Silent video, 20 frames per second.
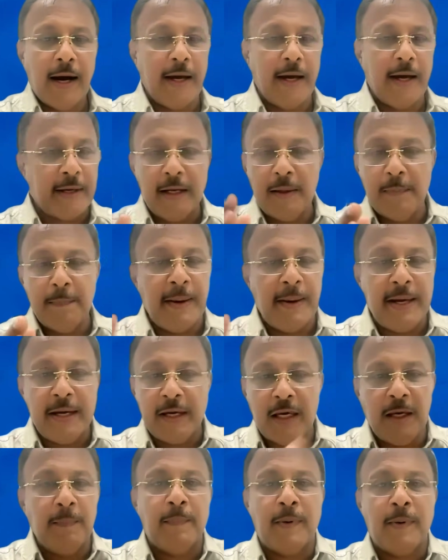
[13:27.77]
I can
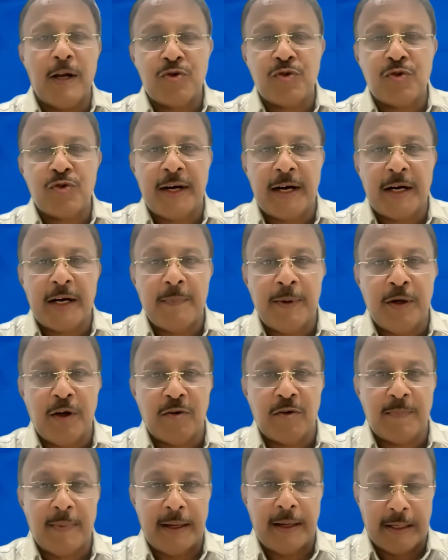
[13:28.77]
make him also an
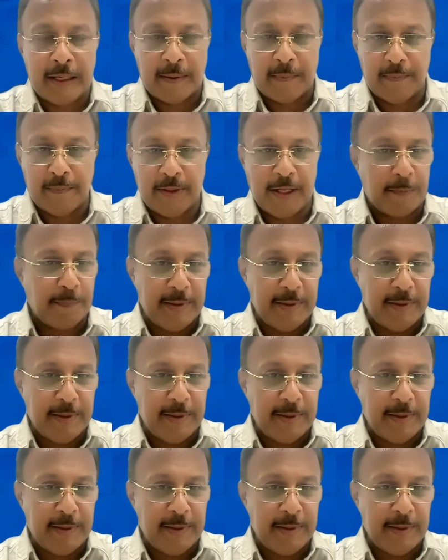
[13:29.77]
admin of my club.